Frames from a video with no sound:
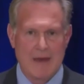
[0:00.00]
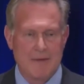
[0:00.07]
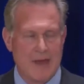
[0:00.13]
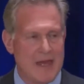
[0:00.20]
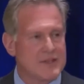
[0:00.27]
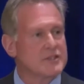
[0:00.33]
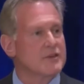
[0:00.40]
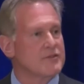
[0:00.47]

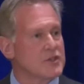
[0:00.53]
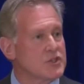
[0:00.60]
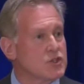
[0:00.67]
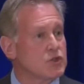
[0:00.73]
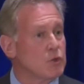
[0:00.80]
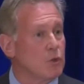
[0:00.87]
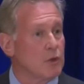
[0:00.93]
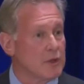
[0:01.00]
ends of the
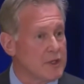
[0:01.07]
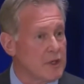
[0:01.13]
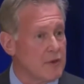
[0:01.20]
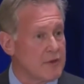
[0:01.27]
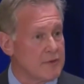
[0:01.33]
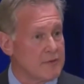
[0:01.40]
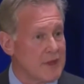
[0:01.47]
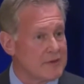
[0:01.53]
stool, you know,
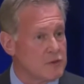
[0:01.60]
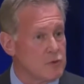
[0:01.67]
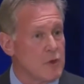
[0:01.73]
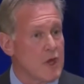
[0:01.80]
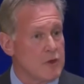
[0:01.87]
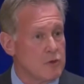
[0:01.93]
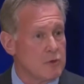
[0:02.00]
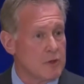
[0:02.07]
that
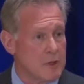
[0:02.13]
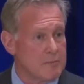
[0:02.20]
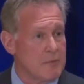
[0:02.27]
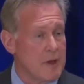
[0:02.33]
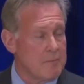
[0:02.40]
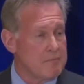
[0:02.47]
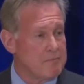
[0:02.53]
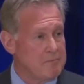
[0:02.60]
you can
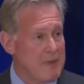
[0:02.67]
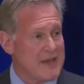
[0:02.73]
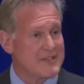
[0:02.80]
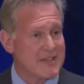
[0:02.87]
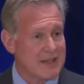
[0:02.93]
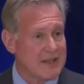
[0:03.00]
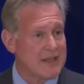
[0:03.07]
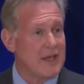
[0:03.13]

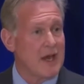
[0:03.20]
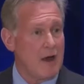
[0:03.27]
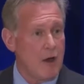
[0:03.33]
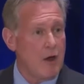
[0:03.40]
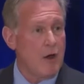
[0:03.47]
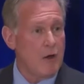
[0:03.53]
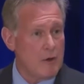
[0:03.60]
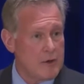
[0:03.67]
basically,
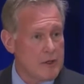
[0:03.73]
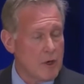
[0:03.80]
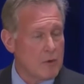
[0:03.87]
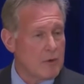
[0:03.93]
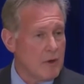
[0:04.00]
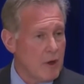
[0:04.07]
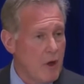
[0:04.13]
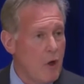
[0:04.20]
you know,
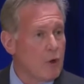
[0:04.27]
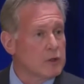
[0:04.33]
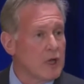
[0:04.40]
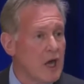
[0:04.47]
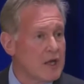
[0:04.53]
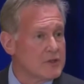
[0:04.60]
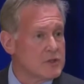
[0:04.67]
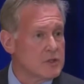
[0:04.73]
hold
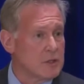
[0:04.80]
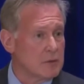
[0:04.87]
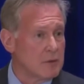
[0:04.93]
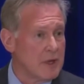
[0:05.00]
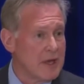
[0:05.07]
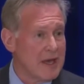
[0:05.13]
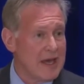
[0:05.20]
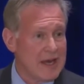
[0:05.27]
on to.
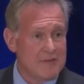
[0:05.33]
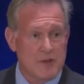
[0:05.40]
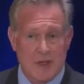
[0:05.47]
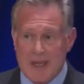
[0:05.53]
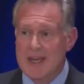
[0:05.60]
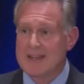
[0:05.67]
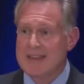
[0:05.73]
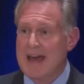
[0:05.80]
And if you
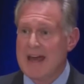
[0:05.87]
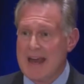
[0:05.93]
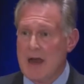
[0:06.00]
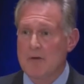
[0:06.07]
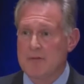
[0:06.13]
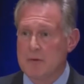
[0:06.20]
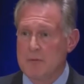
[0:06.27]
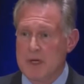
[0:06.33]
kick that
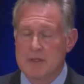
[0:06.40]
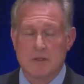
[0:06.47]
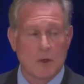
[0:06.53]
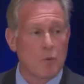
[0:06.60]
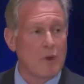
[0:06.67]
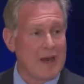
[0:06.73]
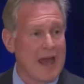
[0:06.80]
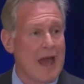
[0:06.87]
out from under,
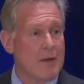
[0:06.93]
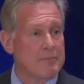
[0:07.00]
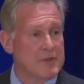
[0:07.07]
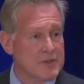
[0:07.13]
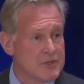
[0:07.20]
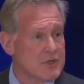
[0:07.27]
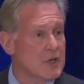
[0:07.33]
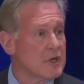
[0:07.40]
what
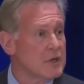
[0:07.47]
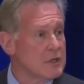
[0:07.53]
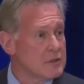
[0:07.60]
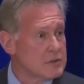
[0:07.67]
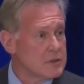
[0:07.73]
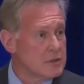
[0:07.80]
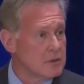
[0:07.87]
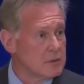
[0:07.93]
happens
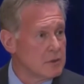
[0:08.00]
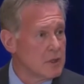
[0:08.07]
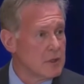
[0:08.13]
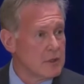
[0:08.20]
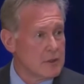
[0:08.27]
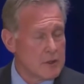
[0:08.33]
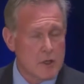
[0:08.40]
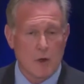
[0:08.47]
to,
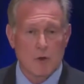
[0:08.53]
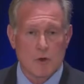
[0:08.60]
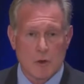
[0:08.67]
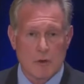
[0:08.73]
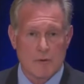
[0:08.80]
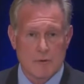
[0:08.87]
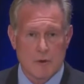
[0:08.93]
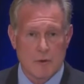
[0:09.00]
you know,
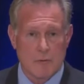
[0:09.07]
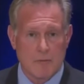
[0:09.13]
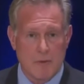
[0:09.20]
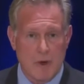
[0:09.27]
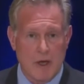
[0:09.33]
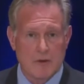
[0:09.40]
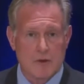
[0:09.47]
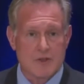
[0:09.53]
your
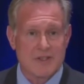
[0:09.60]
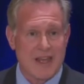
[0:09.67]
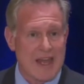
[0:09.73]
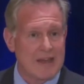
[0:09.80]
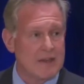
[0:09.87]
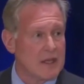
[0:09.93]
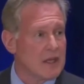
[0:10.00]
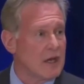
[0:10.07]

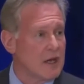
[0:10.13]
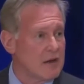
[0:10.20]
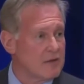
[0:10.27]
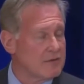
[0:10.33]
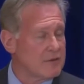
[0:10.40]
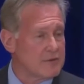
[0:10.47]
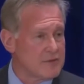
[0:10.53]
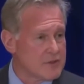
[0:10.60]
understanding
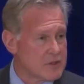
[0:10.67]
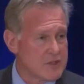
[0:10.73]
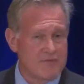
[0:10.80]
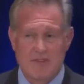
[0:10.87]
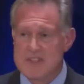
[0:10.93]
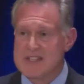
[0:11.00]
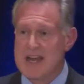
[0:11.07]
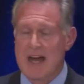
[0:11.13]
of
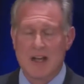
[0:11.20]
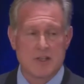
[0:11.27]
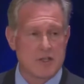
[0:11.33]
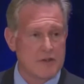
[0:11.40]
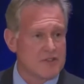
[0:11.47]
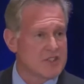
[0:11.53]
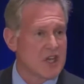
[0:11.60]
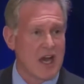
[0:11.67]
physiology,
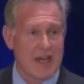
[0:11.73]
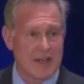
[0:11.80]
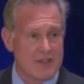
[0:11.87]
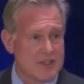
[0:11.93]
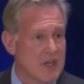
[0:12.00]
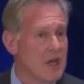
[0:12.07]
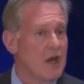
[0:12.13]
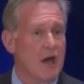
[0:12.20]
of
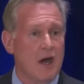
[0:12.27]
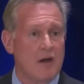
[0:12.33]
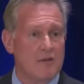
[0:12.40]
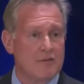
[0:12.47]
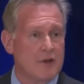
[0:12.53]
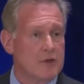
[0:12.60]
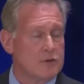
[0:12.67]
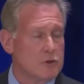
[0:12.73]
science,
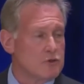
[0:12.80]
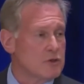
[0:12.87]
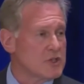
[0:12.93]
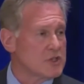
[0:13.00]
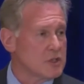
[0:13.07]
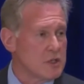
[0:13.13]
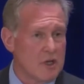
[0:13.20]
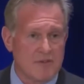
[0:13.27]
of
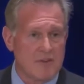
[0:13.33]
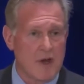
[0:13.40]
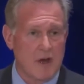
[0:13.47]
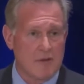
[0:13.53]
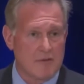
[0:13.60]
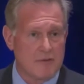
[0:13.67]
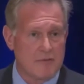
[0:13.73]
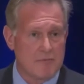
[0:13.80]
nutrition,
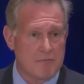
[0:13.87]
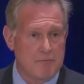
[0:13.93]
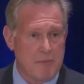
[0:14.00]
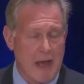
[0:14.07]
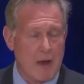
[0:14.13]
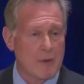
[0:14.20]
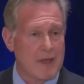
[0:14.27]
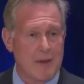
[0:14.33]
of
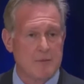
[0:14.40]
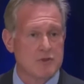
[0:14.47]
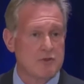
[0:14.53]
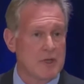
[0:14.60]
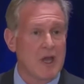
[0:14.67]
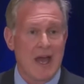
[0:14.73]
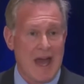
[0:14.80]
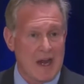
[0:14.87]

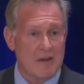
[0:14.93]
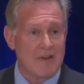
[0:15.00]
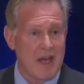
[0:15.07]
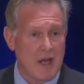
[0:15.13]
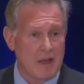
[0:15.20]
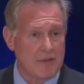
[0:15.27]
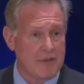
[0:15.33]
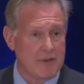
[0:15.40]
biochemistry, and of
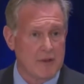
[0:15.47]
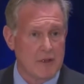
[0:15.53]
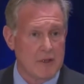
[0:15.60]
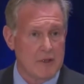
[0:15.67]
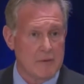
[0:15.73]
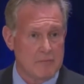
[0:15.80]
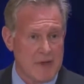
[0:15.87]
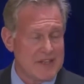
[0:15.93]
health?
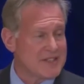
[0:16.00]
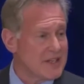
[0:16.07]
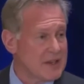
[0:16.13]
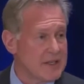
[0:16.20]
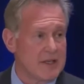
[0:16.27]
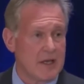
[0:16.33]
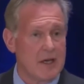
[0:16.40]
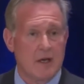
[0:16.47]

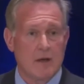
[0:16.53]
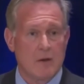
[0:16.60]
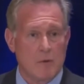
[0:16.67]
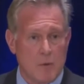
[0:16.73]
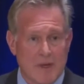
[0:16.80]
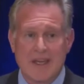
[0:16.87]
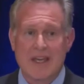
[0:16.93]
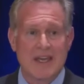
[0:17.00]
Basically,
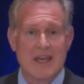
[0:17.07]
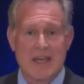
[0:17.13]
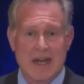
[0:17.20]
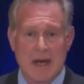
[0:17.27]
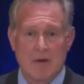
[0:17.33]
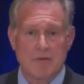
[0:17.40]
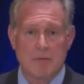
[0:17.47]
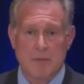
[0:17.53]
we're kicking it
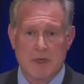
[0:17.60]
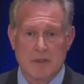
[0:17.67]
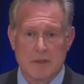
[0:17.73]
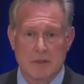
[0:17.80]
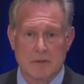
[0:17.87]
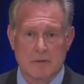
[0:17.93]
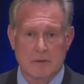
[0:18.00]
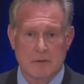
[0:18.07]
out from
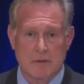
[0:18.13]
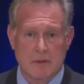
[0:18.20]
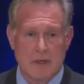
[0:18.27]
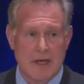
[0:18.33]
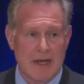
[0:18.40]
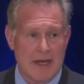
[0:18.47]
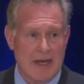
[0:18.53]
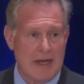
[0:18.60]
under.
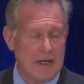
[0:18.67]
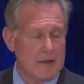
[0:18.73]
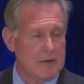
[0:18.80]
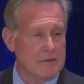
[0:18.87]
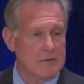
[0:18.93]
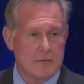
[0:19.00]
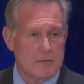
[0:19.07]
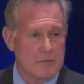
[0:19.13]

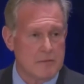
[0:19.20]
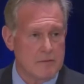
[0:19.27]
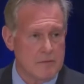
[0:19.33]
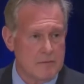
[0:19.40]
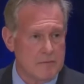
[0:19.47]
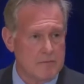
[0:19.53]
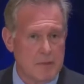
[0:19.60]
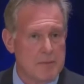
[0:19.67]
And
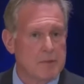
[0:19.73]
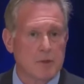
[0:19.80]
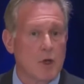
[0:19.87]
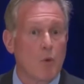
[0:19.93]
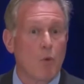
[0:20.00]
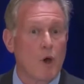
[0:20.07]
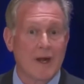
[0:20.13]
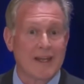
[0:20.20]
people
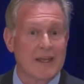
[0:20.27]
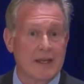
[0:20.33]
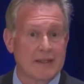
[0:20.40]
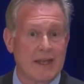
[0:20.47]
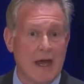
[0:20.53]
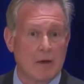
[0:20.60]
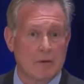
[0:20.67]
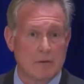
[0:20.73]
don't want it
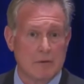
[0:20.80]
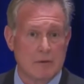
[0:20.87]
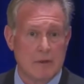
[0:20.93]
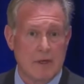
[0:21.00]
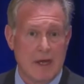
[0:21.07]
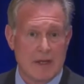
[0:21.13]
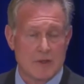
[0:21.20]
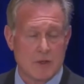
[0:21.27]
kicked out.
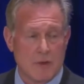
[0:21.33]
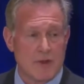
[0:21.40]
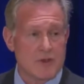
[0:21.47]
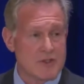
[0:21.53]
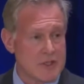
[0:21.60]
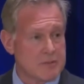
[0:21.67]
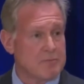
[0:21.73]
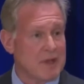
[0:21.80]
And so
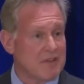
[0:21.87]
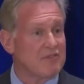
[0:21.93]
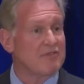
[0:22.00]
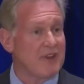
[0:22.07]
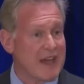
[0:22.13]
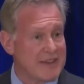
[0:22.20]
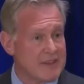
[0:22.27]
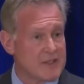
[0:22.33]
there's this big
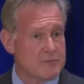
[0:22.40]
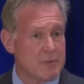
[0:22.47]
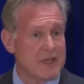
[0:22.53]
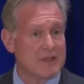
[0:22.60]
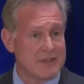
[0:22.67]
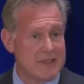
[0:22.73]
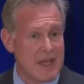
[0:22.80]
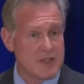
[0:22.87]
fight, this big
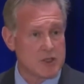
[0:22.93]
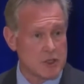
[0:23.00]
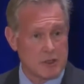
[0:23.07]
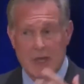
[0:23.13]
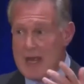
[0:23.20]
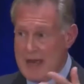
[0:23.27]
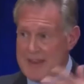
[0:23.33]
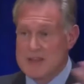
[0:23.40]
tension.
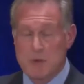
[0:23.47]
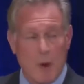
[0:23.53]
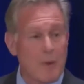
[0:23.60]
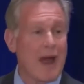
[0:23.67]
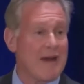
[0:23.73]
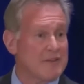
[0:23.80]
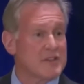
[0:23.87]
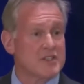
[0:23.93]
And that's why we're
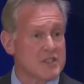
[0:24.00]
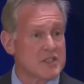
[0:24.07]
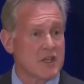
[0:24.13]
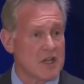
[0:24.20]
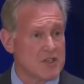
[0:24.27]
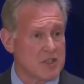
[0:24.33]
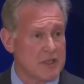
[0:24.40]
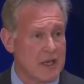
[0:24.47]
having this
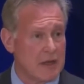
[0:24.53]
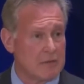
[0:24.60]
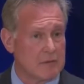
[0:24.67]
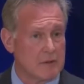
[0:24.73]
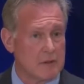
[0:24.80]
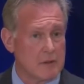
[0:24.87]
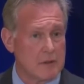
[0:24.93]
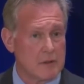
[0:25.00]
discussion now.
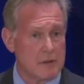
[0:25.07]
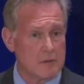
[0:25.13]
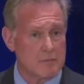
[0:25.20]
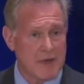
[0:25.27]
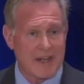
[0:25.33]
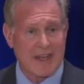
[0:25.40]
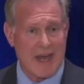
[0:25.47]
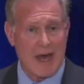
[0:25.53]

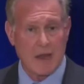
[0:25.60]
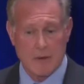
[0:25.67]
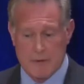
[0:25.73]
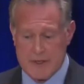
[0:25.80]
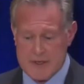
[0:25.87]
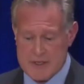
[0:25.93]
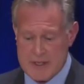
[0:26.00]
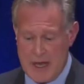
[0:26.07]
But a
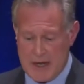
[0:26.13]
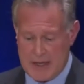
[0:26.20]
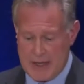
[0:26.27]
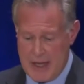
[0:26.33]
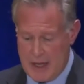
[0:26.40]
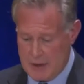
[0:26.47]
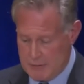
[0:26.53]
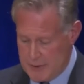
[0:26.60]
calorie is not a
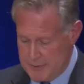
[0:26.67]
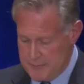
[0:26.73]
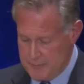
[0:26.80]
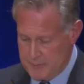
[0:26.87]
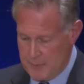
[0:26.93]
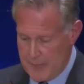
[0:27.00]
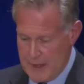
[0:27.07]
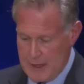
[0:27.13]
calorie.
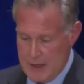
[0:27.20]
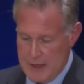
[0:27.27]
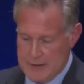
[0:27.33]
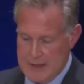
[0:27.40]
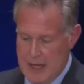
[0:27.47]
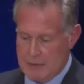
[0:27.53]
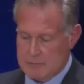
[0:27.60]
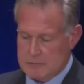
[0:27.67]

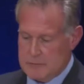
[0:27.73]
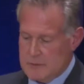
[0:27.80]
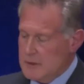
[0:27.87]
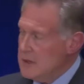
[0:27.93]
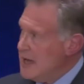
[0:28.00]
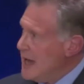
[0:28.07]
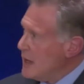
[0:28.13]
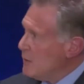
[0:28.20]
Now,
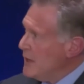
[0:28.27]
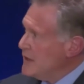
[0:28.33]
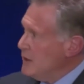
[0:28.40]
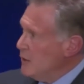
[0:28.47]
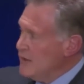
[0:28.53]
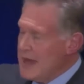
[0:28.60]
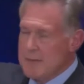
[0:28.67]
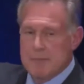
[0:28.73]
how do I
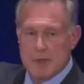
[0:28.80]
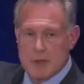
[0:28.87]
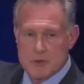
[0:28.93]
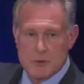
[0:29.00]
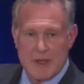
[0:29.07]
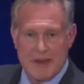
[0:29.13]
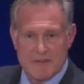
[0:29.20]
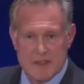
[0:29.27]
know that? Because
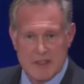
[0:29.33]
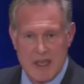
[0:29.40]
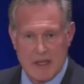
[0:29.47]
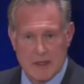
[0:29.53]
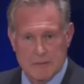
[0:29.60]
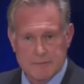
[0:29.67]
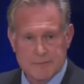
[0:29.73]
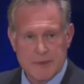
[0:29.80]
we have the
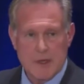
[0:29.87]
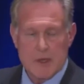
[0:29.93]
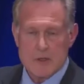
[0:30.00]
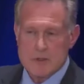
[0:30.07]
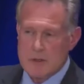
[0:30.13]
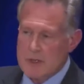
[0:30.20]
data. So